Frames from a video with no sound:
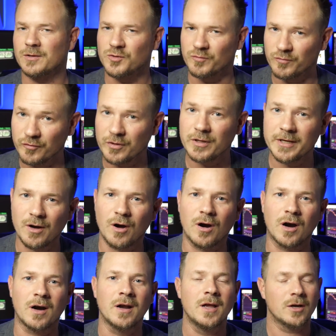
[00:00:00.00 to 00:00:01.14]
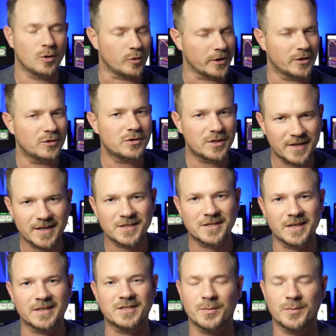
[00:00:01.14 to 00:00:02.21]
Those really are, according to statistics,